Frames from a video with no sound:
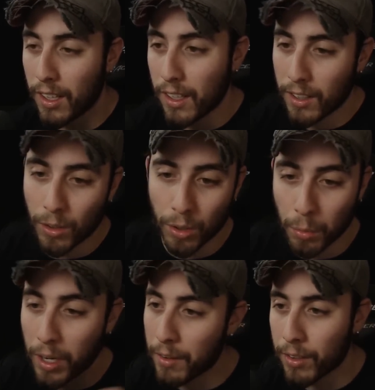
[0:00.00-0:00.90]
or
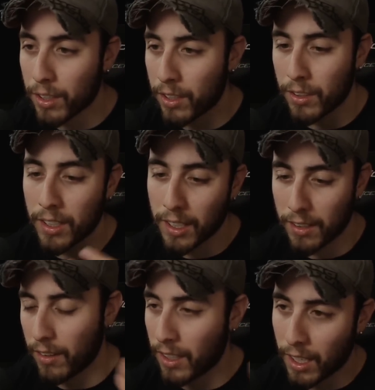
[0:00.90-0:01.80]
whatever,
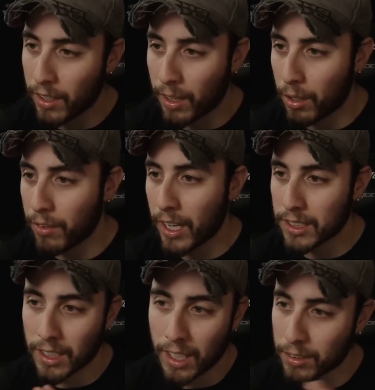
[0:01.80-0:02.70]
again, however you hash
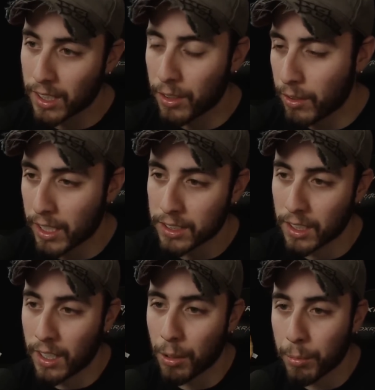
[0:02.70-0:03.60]
that out is how you hash that
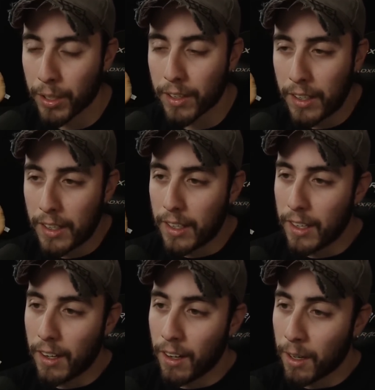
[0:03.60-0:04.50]
out. But,
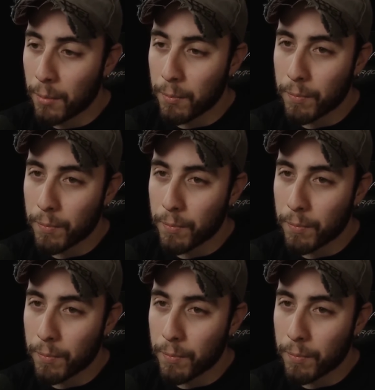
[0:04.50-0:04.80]
don't